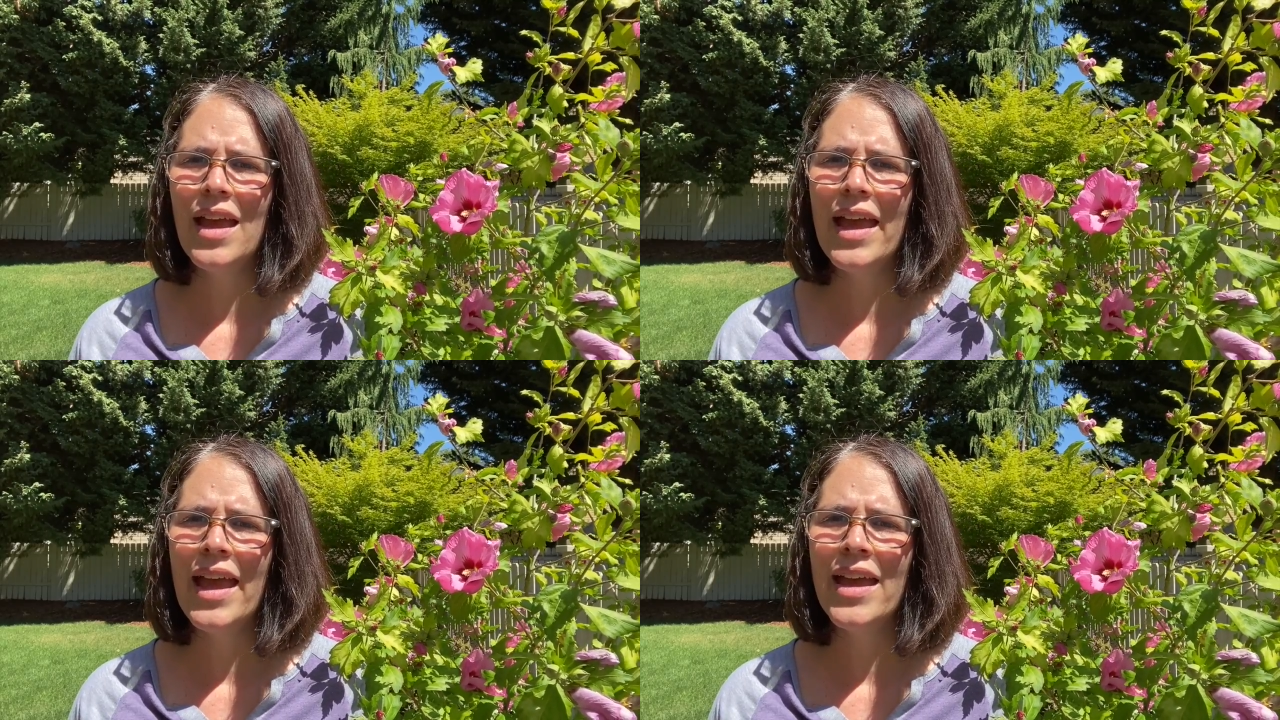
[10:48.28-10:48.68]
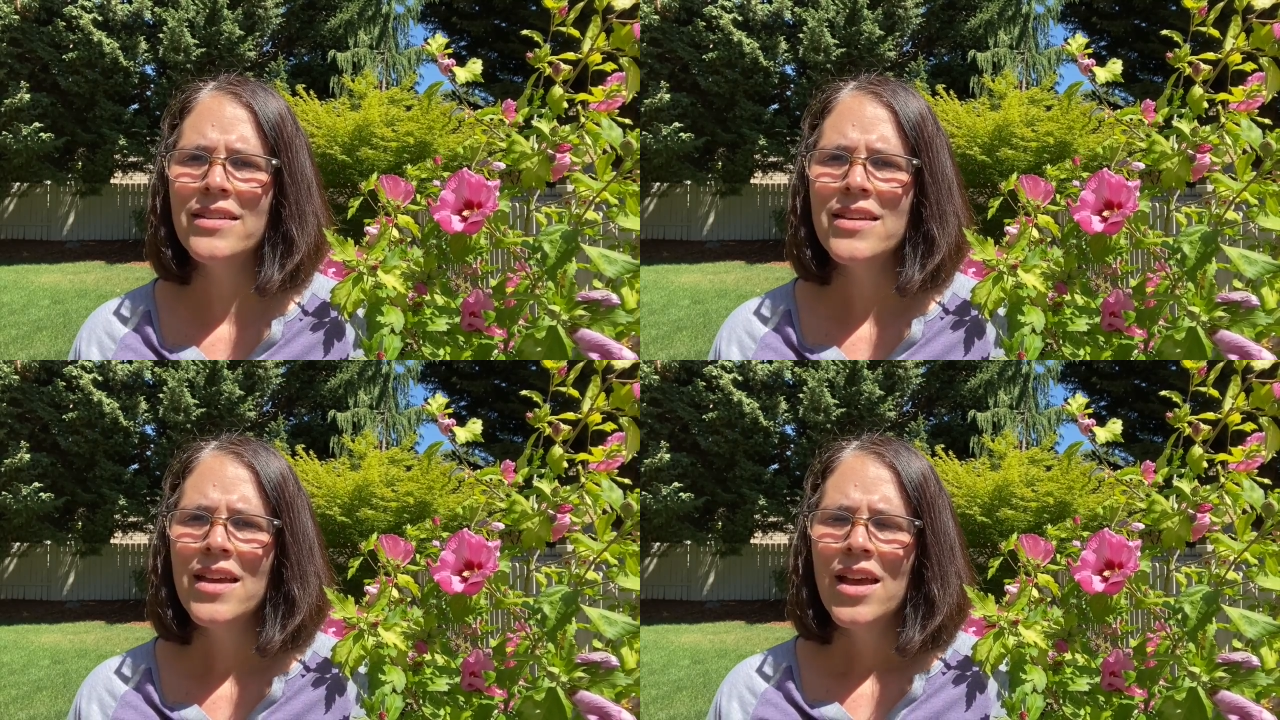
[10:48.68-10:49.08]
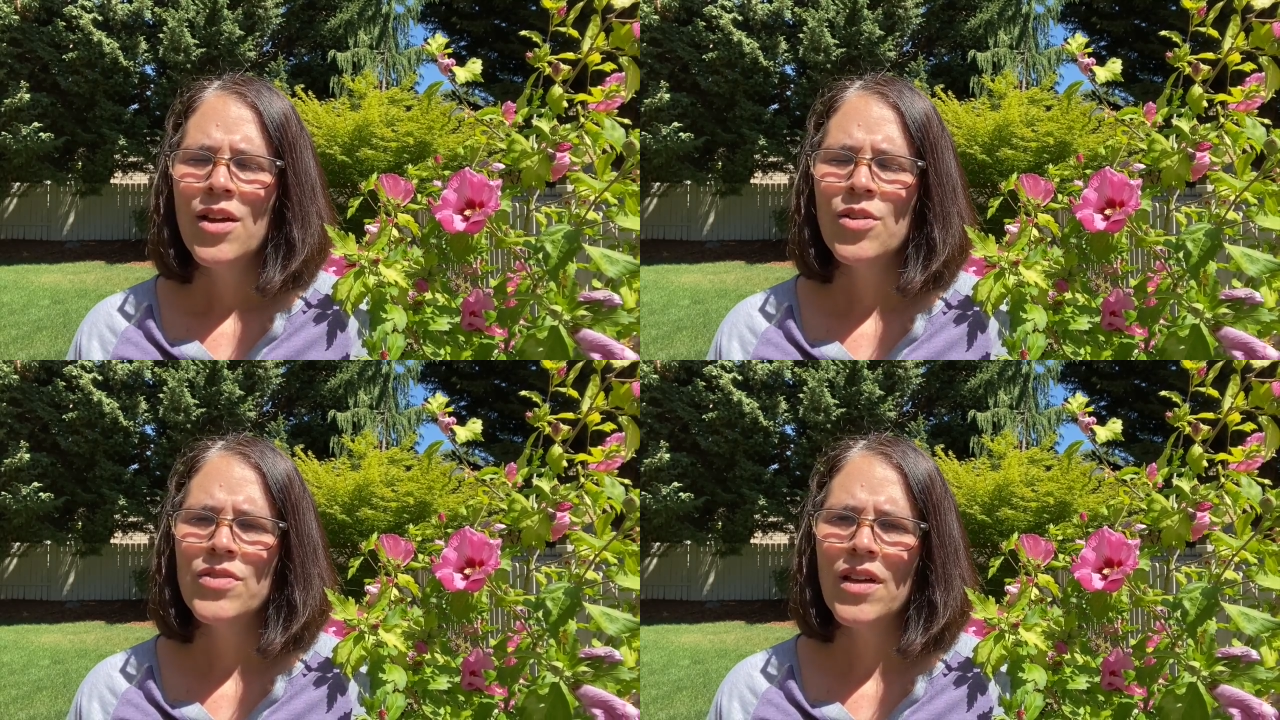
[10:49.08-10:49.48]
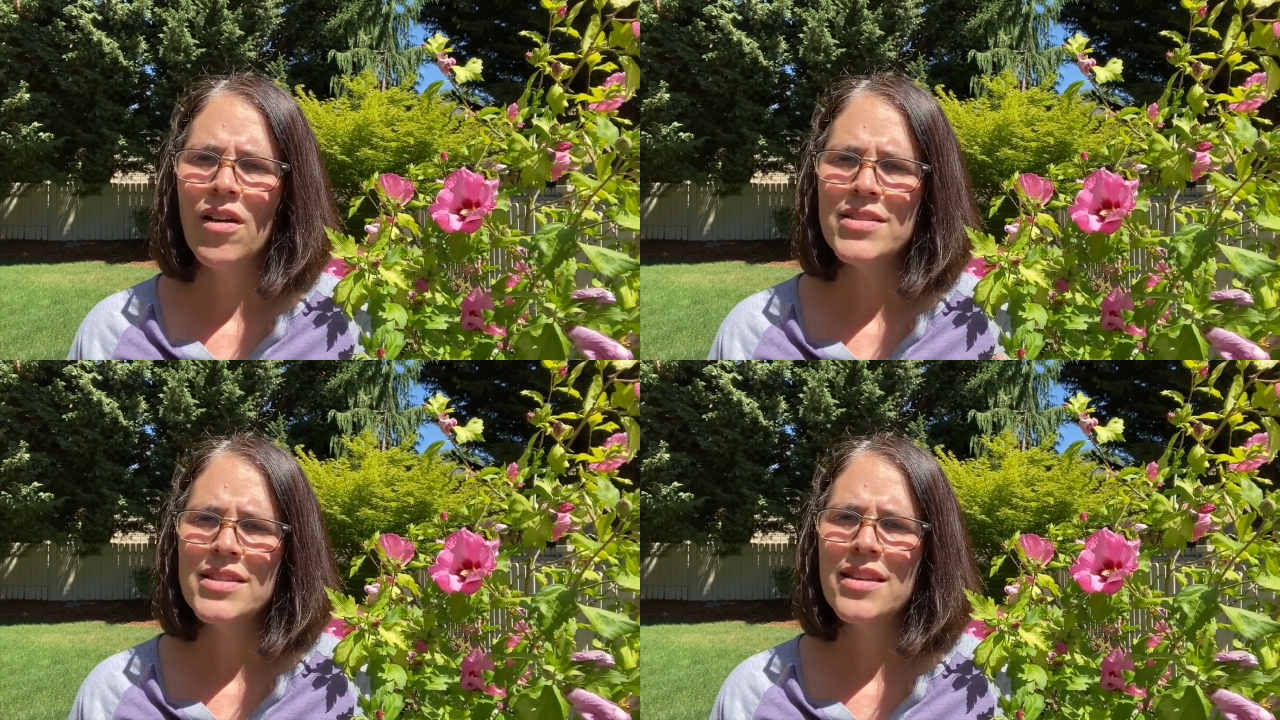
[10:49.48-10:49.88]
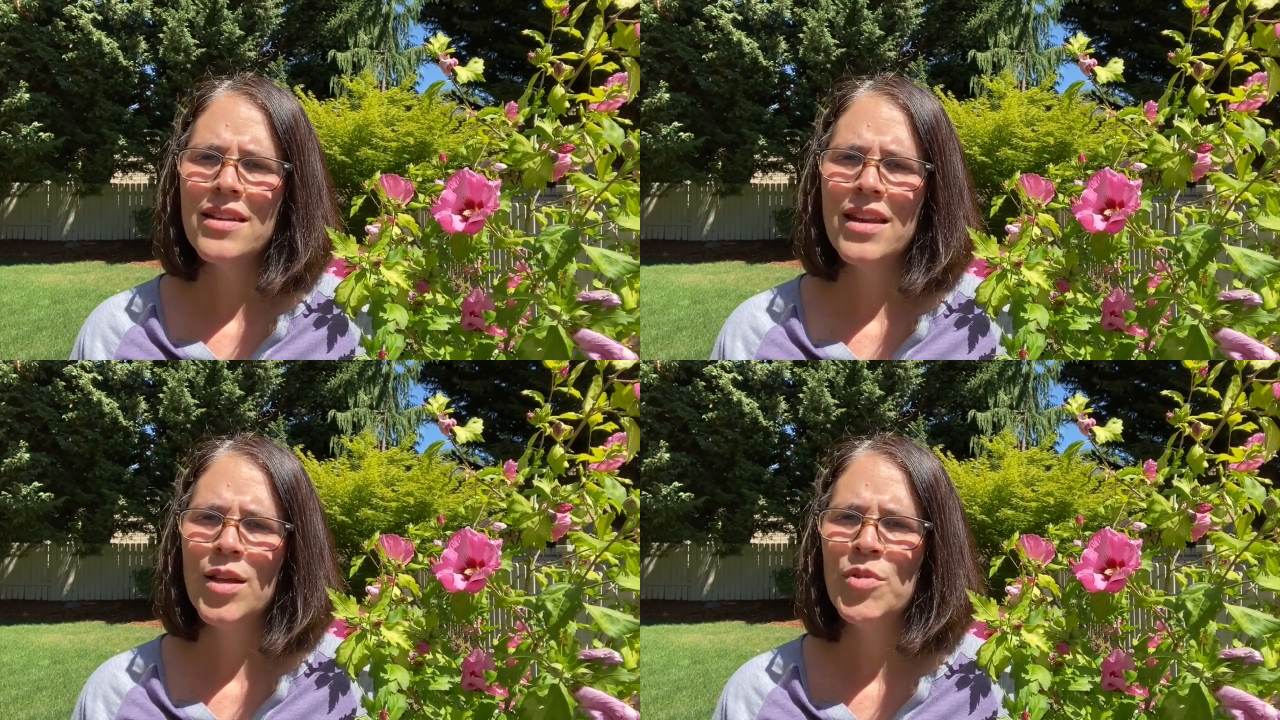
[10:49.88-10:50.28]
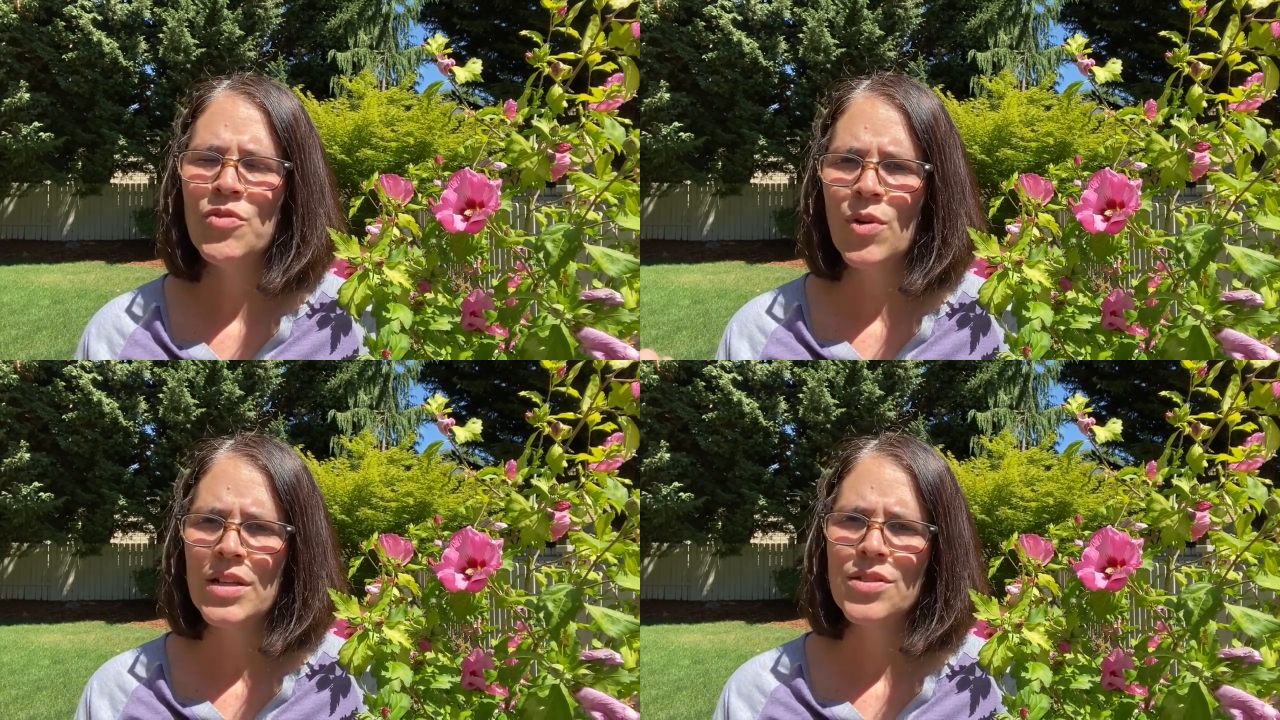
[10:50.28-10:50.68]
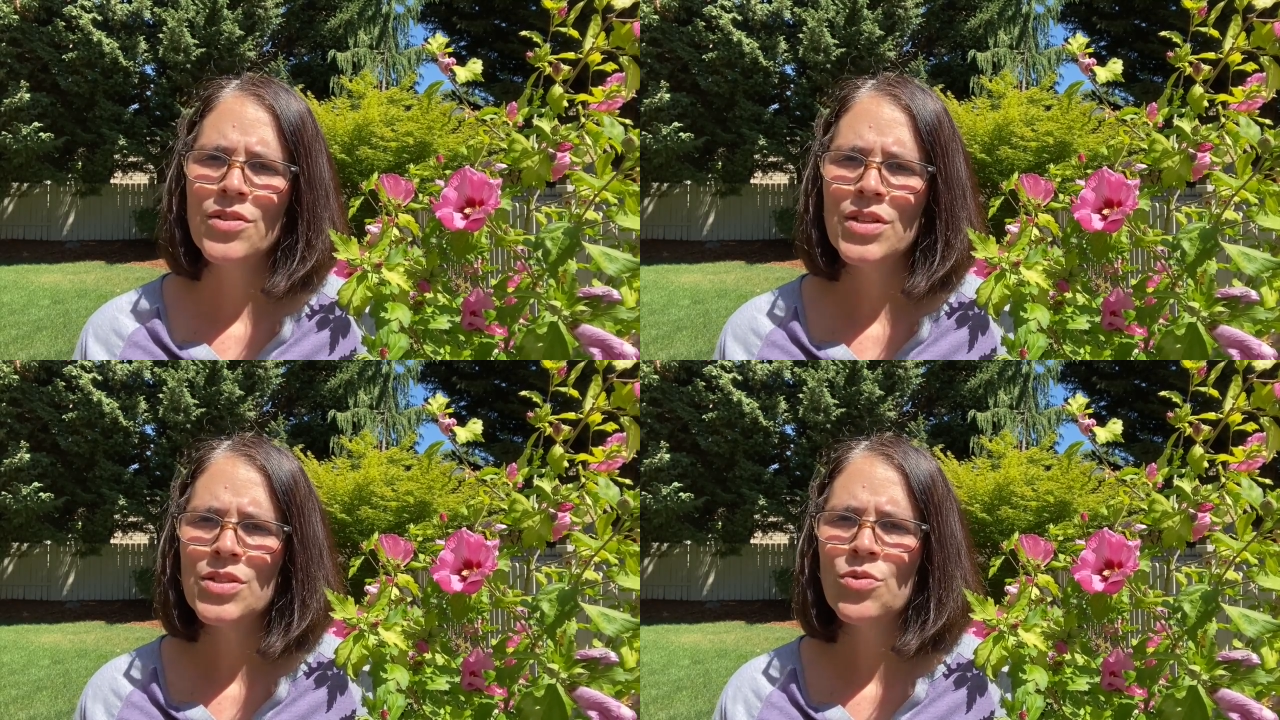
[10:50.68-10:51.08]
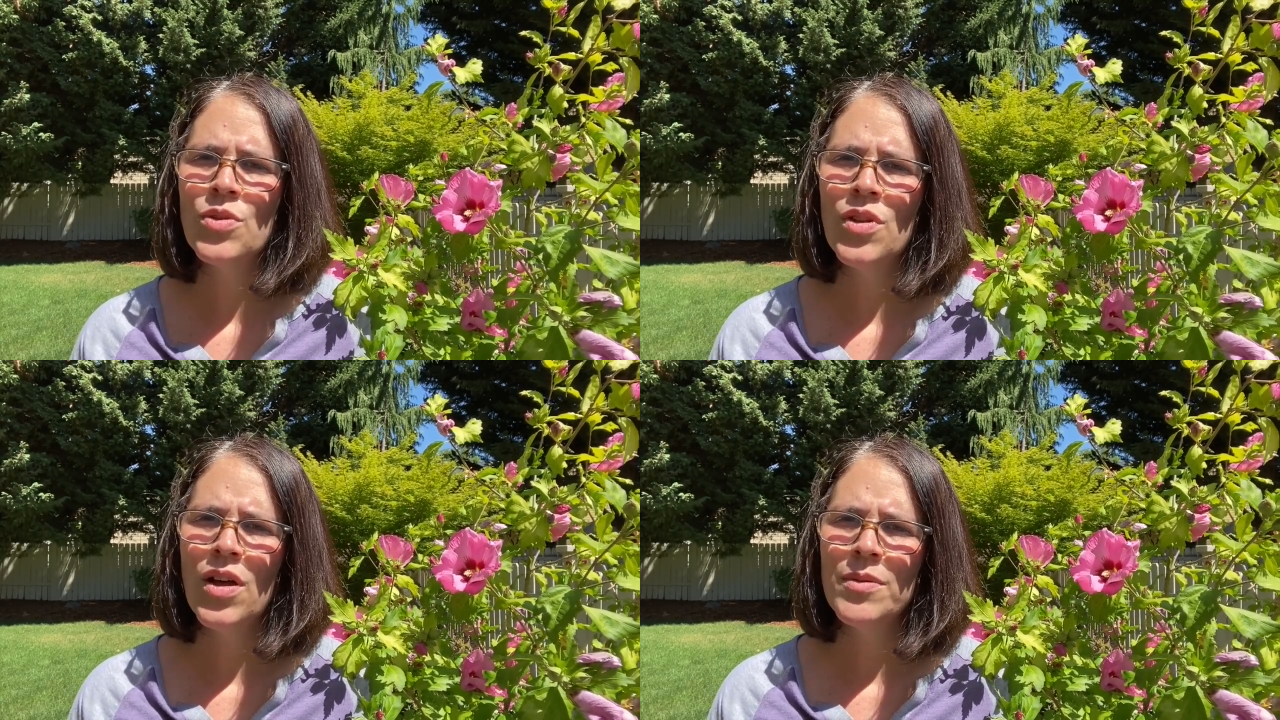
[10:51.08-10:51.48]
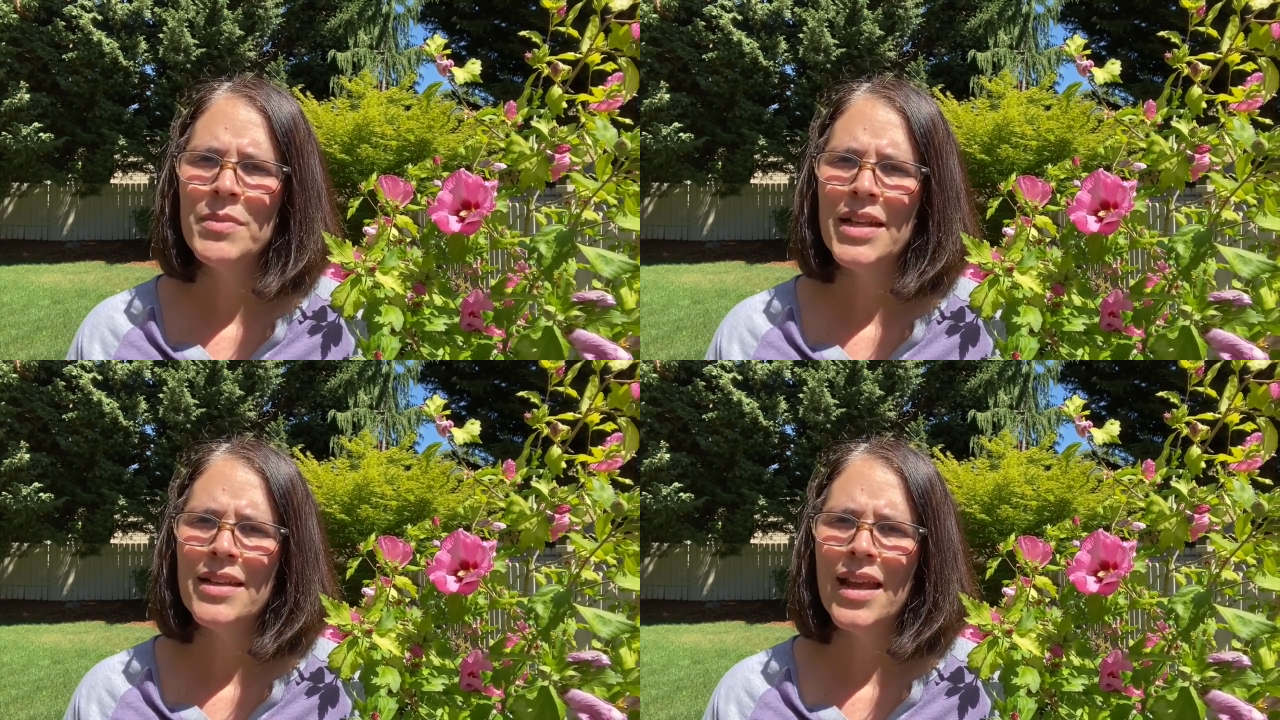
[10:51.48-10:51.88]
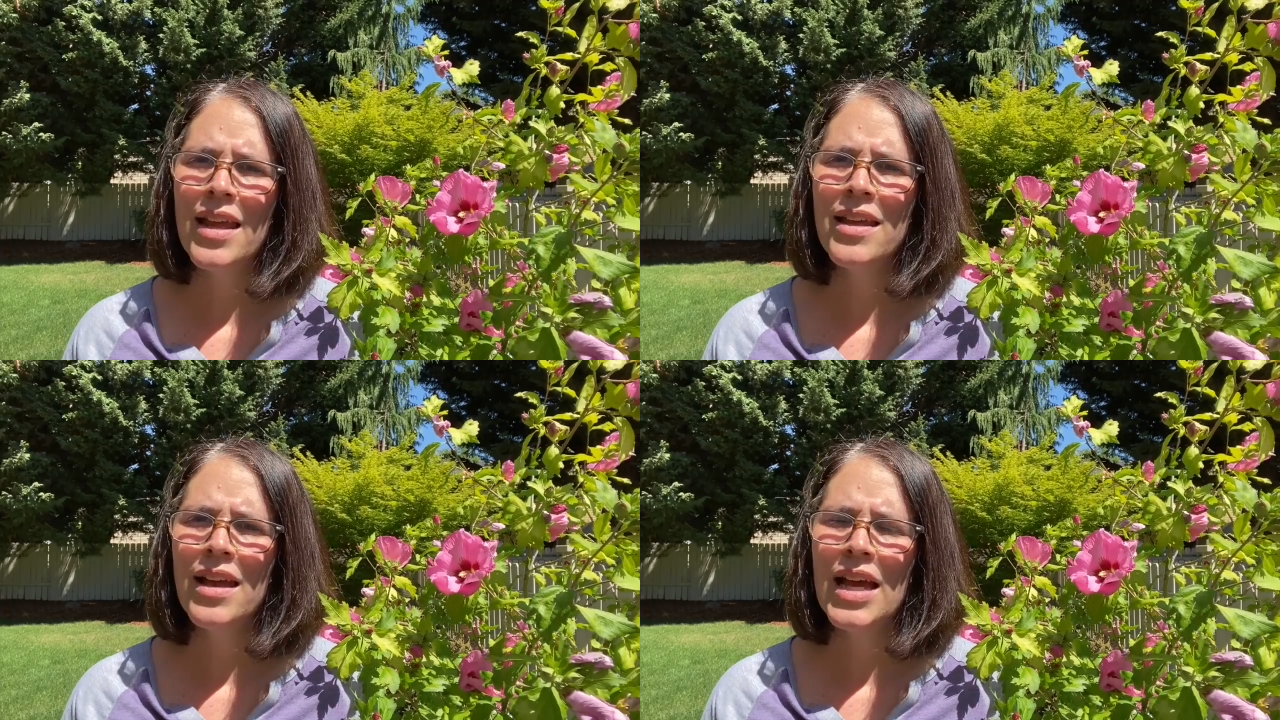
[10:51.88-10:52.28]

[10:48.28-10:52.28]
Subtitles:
And on Sunday, before I started school on Monday,